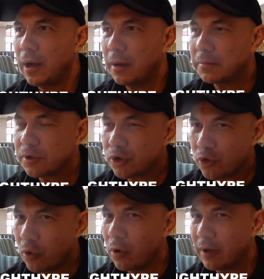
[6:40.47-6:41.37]
I'm
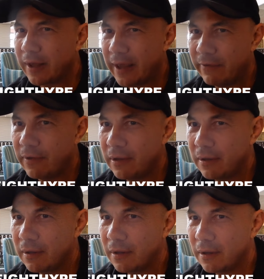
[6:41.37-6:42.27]
strong and heavy
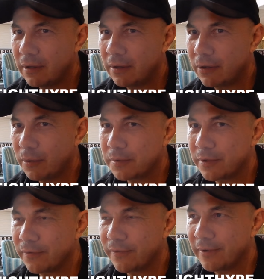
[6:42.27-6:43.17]
in terms
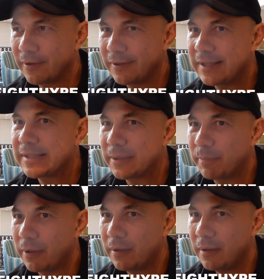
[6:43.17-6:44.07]
of uh,
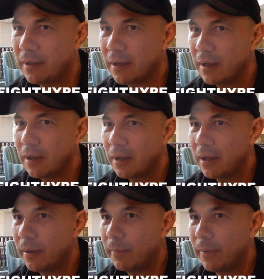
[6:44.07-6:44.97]
discipline,
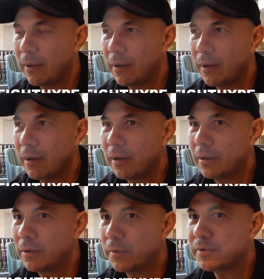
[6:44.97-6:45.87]
uh,
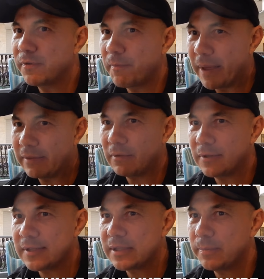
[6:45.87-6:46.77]
in terms of mental
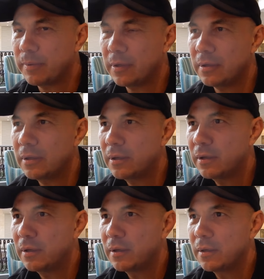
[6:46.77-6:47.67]
discipline,
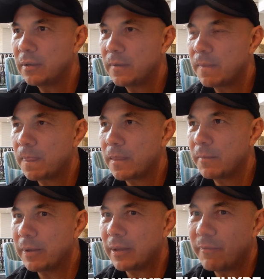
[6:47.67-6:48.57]

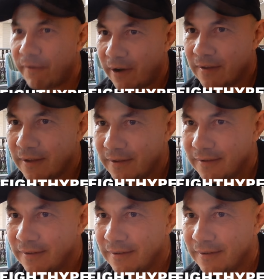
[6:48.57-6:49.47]
but I'm father.
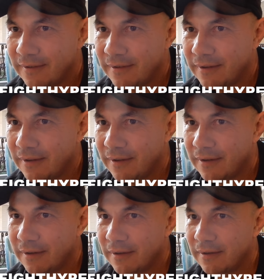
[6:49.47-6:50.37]

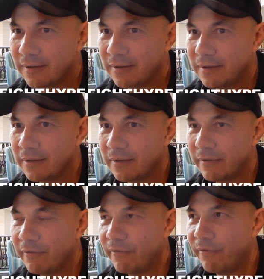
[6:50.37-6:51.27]
Uh,
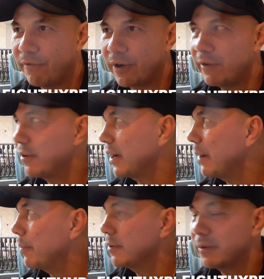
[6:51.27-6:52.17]
whatever
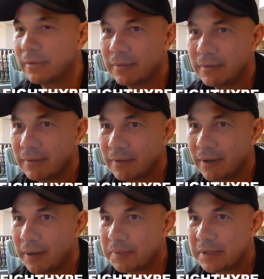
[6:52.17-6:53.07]
happened,
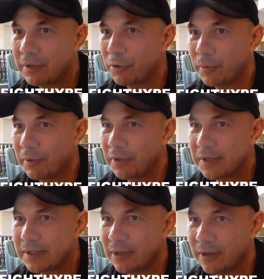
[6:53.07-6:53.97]
I'm still gonna be on
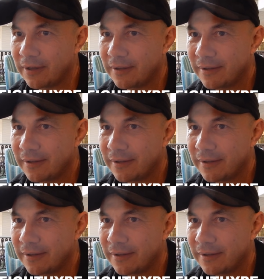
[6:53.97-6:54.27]
his side.